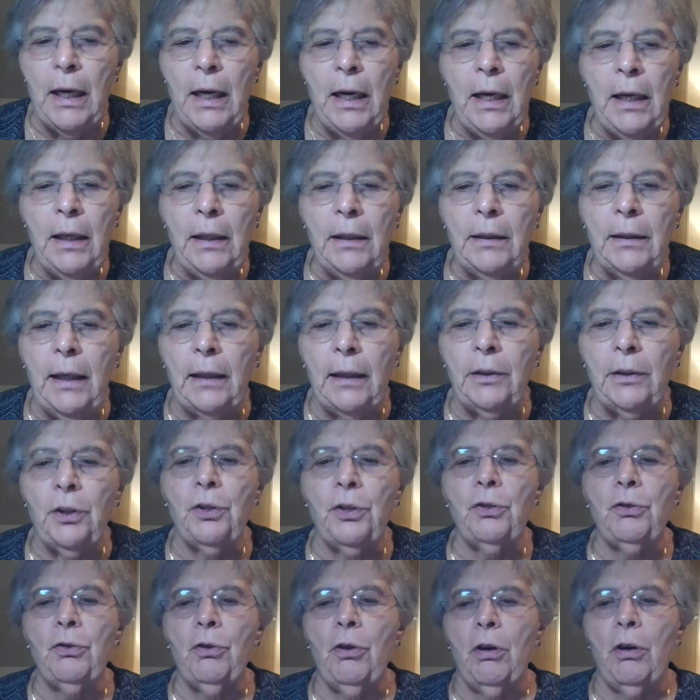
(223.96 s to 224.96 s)
Dr.
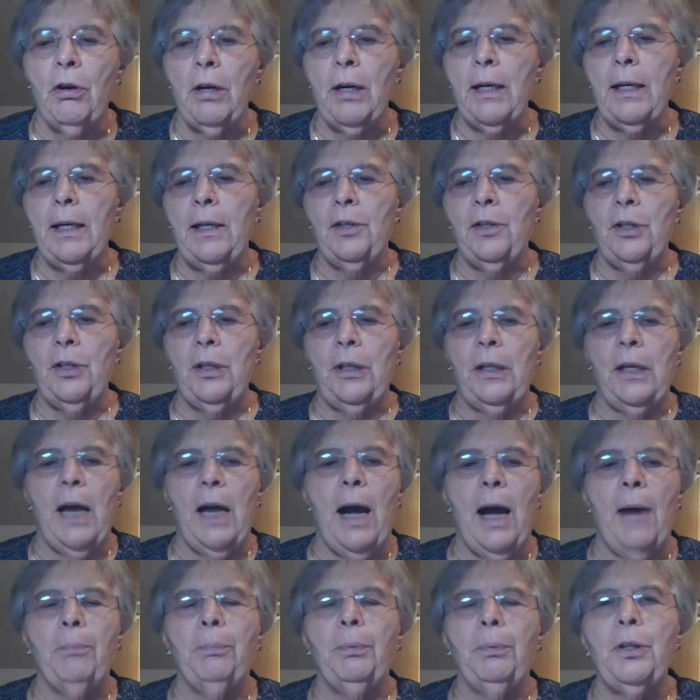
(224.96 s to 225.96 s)
Strawa is an
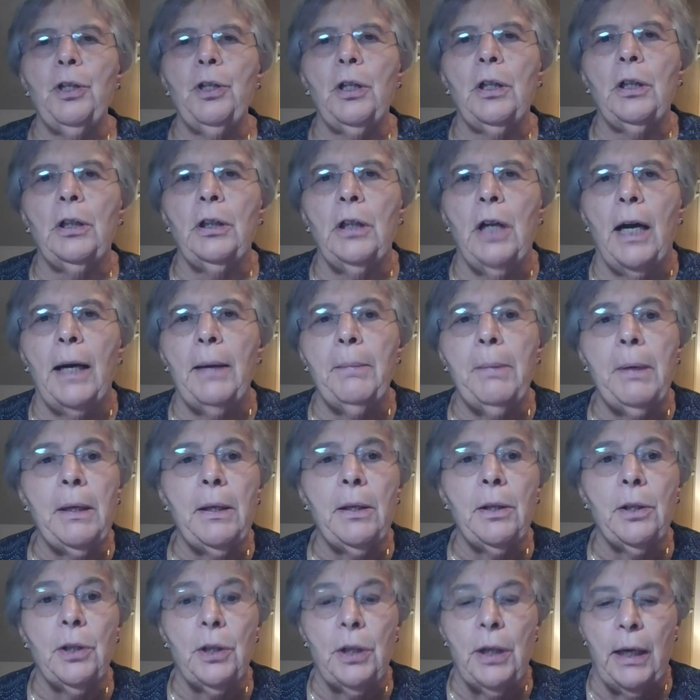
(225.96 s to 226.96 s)
accomplished
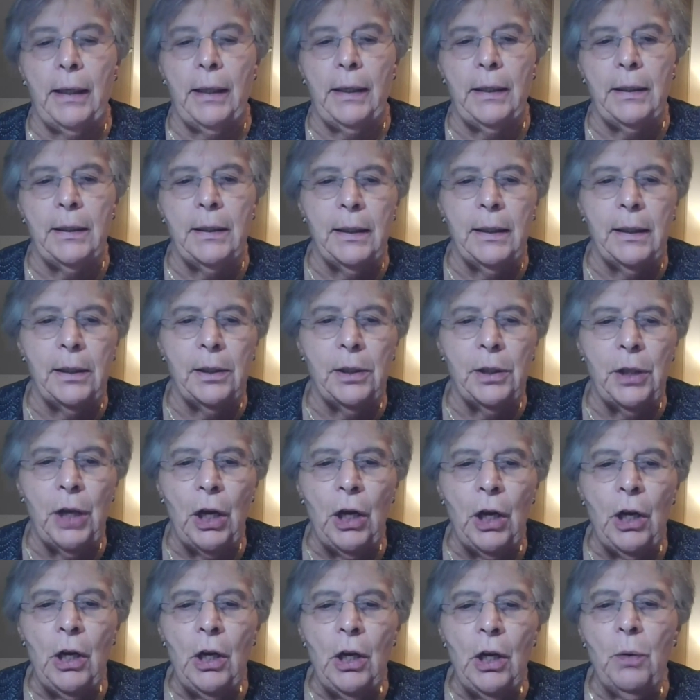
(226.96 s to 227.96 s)
climate scientist
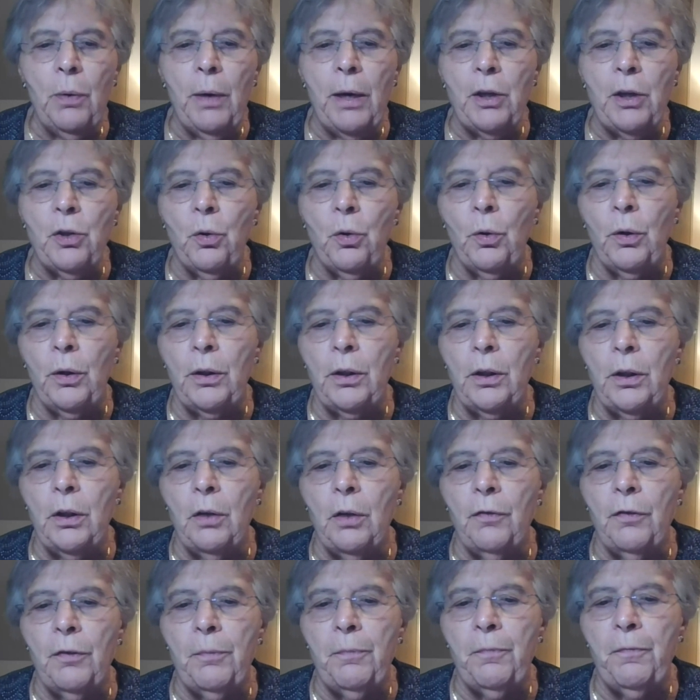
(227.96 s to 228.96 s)
who has authored
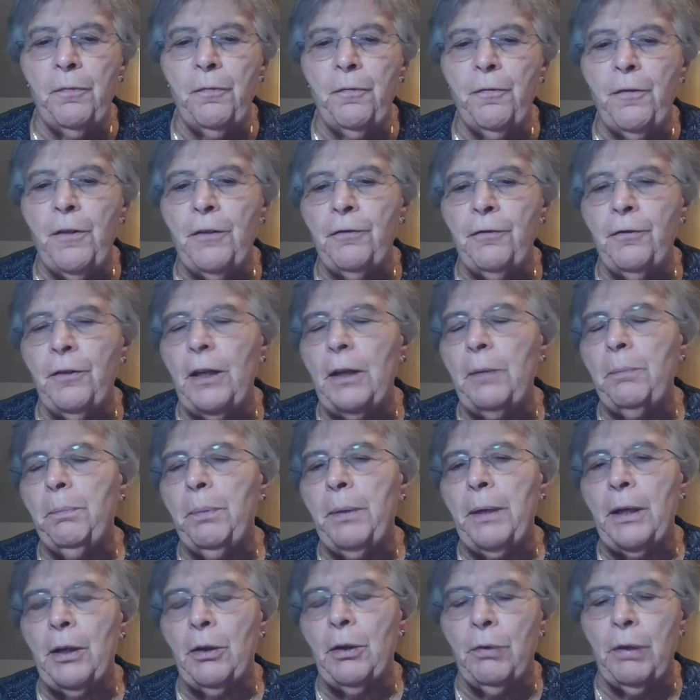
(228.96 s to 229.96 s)
over 50
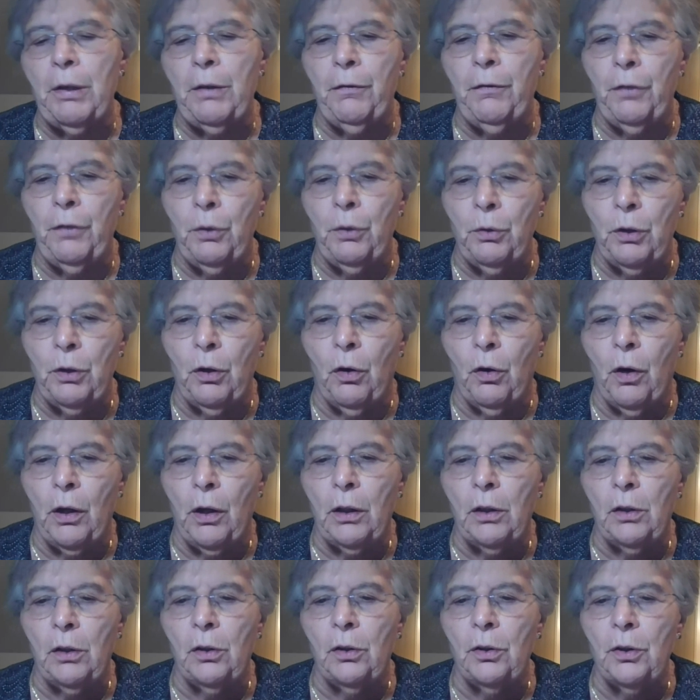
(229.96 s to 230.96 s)
peer-reviewed
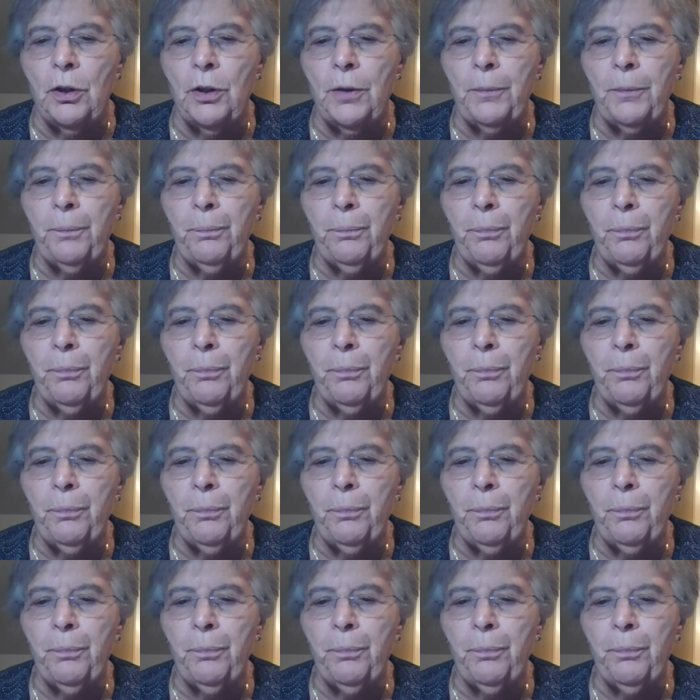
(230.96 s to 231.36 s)
articles.